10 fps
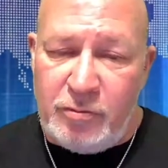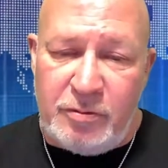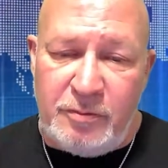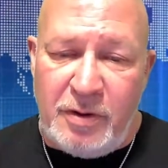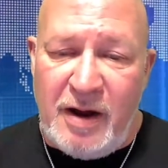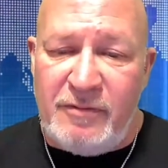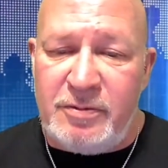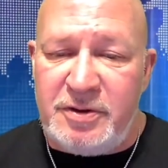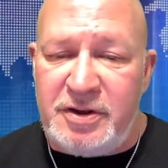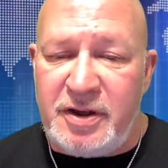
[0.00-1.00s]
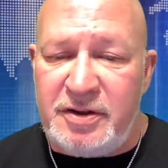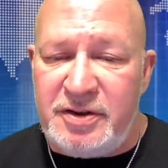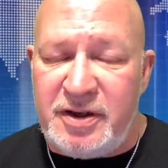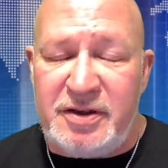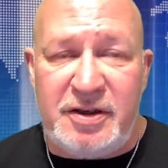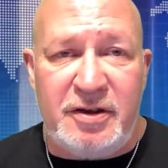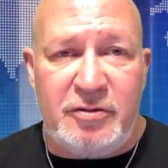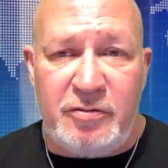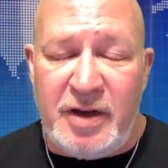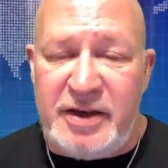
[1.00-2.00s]
Proverbs 6, 16
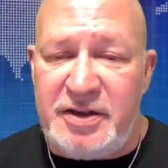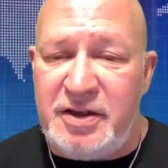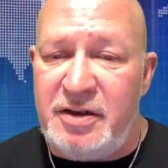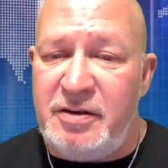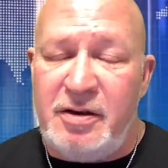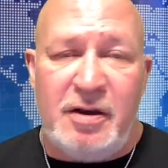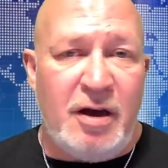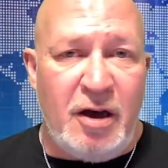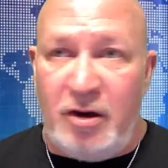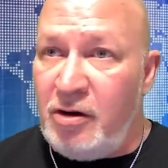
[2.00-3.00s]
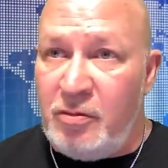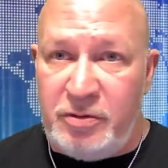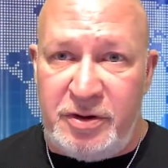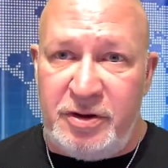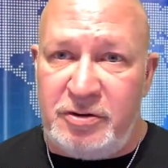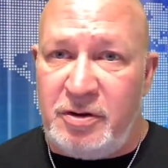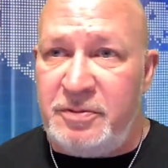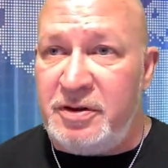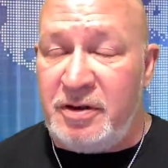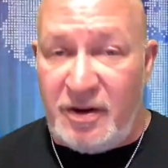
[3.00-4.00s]
through 19, along with the
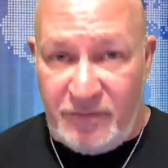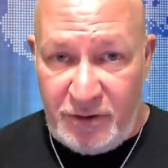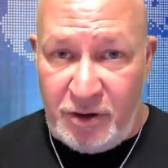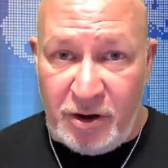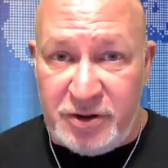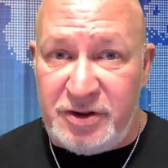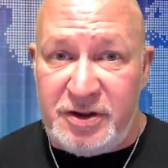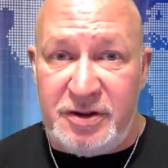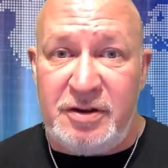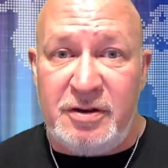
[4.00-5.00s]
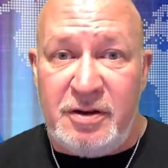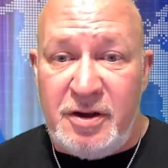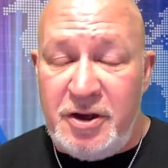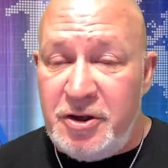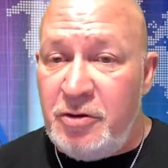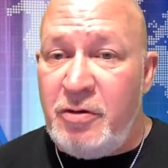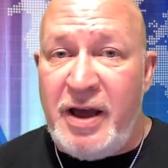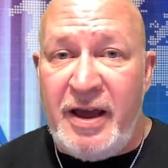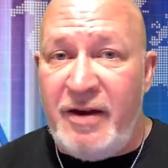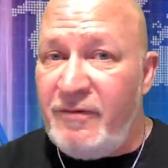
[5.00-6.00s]
description of a narcissist. You
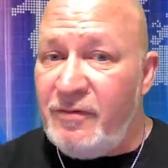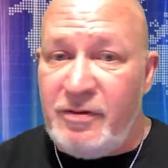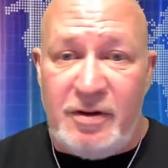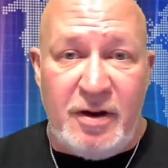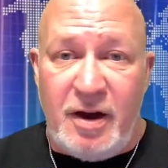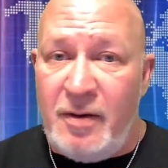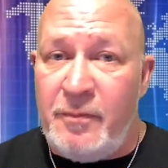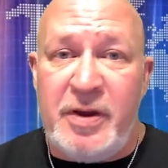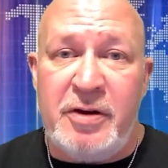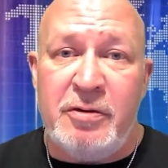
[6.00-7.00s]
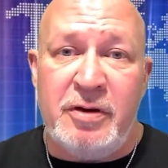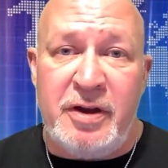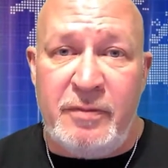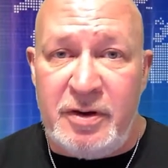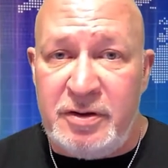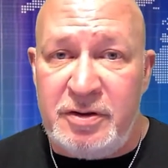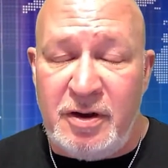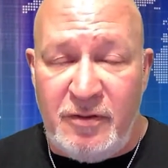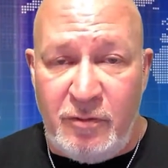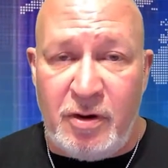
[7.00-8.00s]
have a mirror image
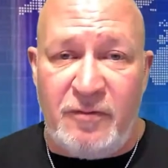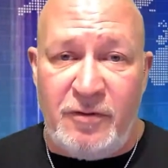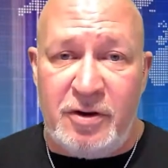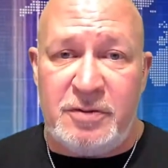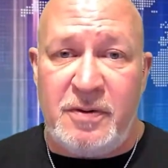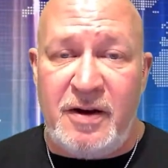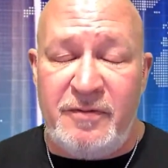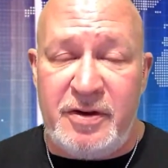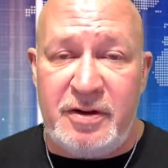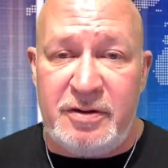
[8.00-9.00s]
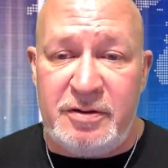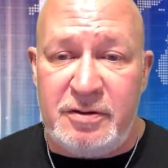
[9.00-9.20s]
of what a false prophet is.